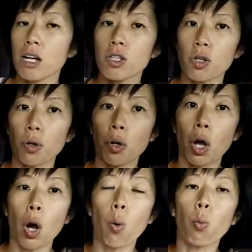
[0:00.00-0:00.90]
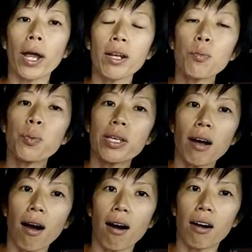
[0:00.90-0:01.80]
So when we
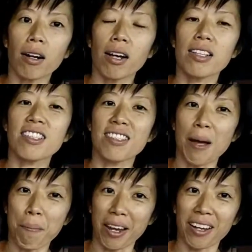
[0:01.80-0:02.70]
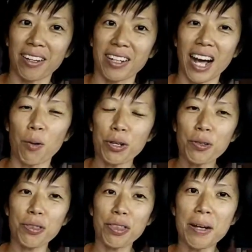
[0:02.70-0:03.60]
are stepping, I want
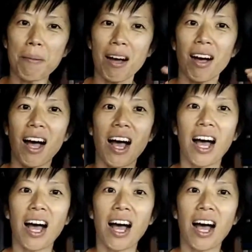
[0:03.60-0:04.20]
you to about